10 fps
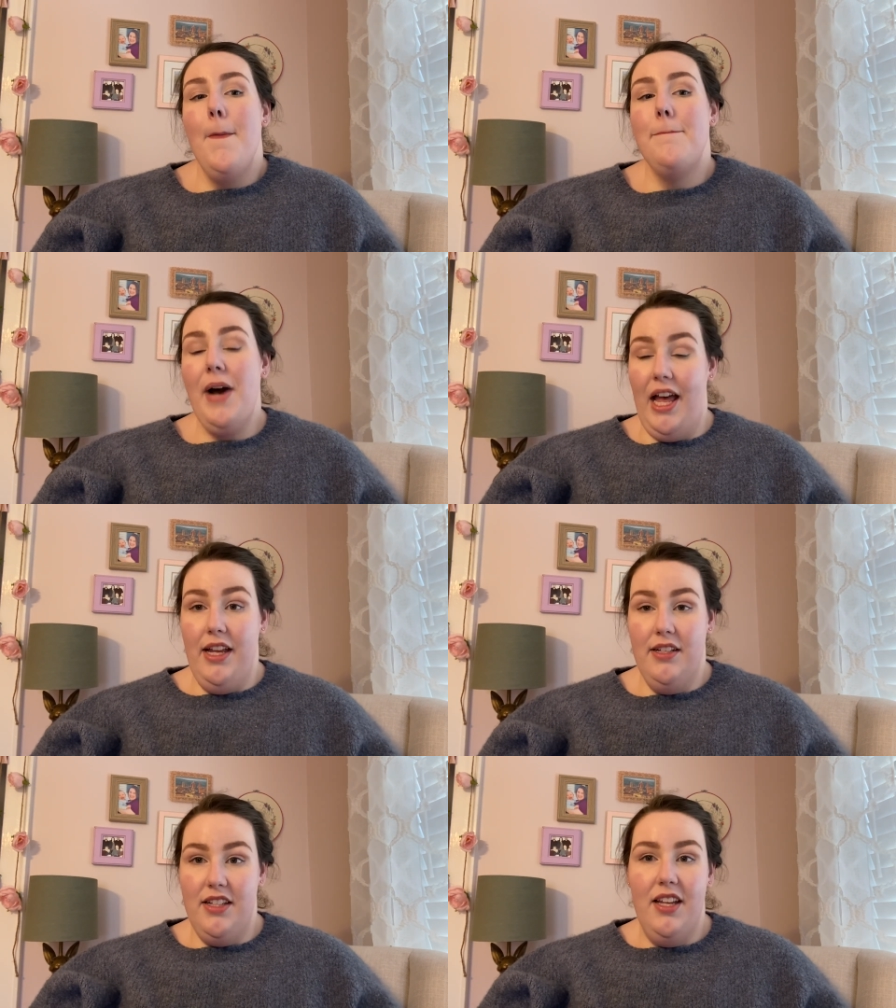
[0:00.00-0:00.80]

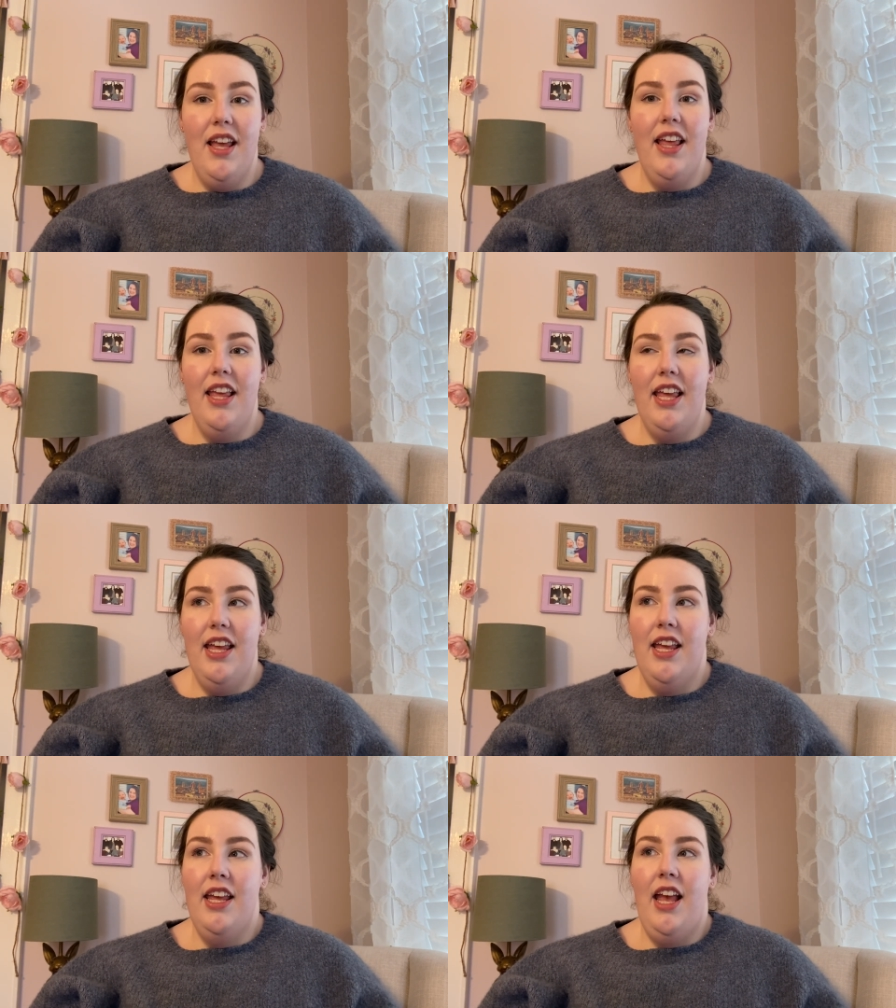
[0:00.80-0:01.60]
but
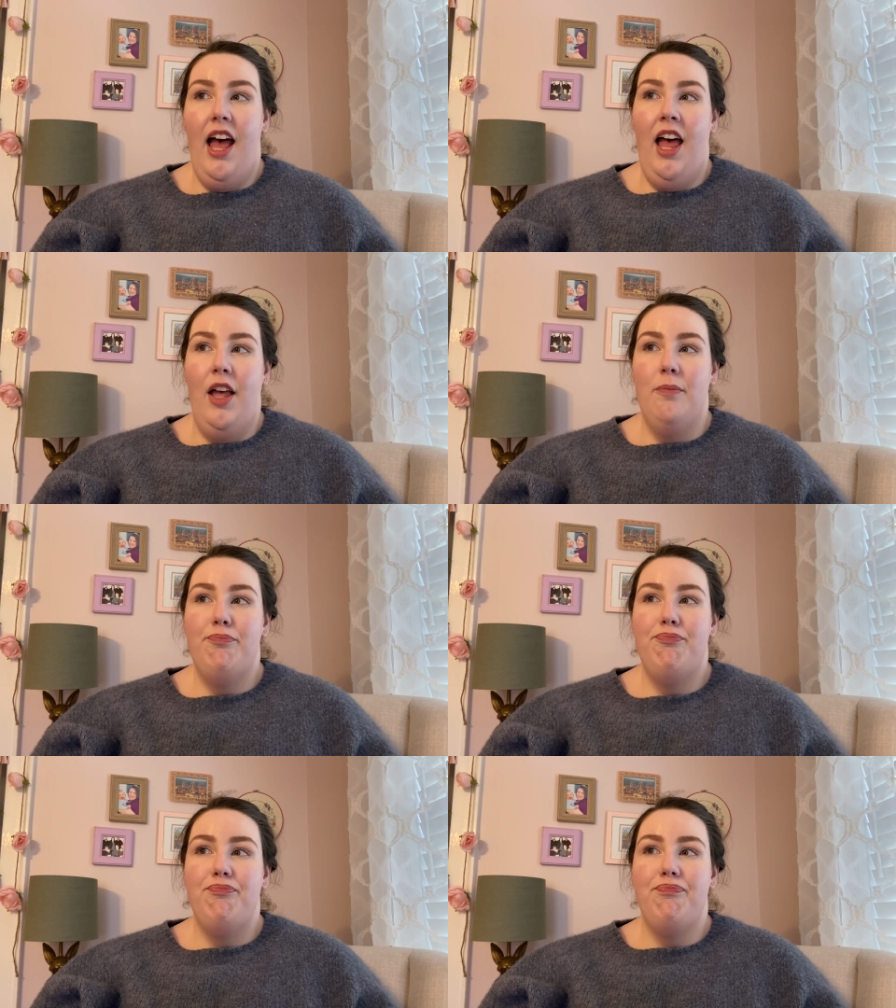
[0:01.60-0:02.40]
he, um,